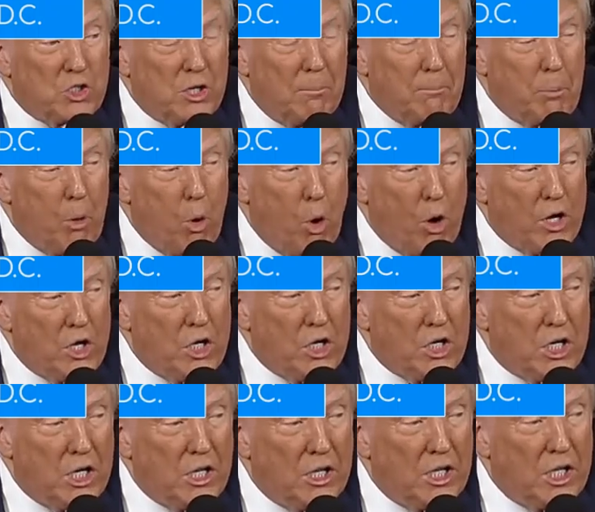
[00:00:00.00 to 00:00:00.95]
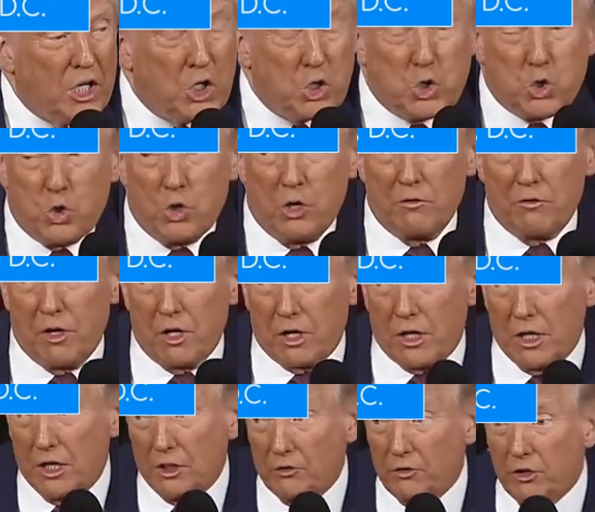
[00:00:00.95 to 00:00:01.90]
important in the history of our
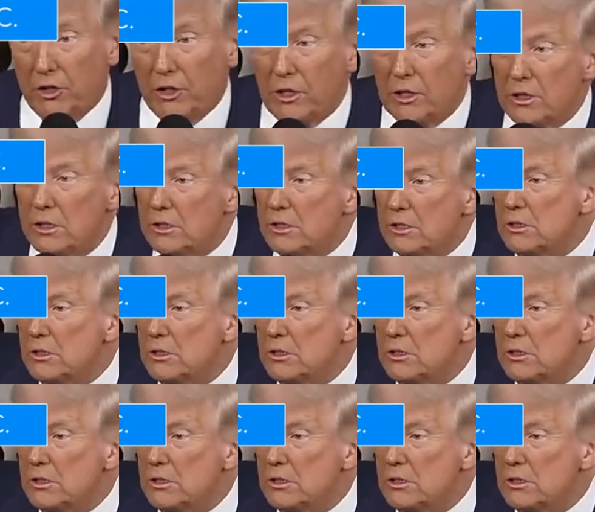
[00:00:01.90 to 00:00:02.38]
country.